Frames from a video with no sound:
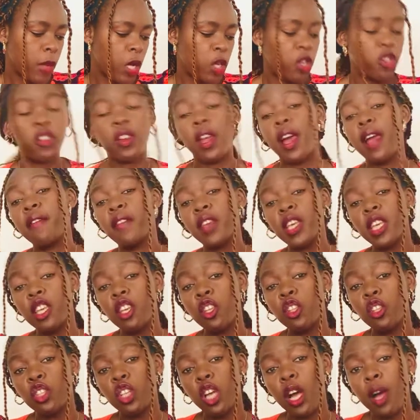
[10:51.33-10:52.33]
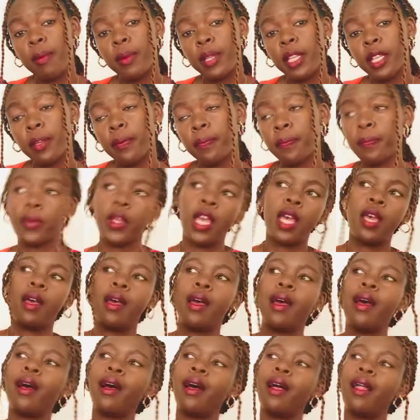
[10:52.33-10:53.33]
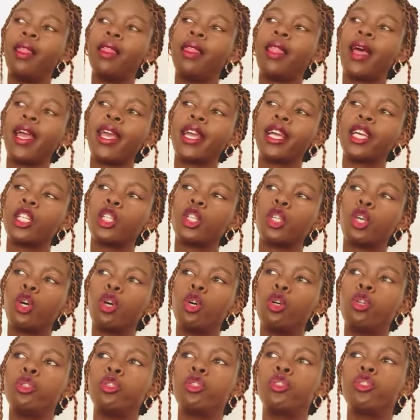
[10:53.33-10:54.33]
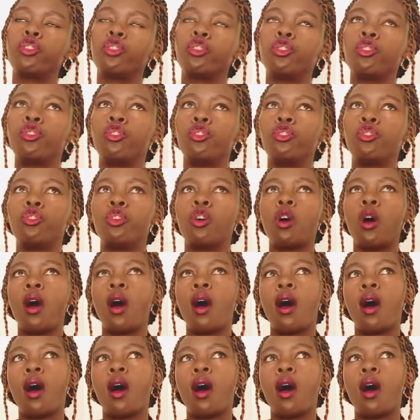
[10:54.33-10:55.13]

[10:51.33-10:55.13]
driving in Germany. Like I told you,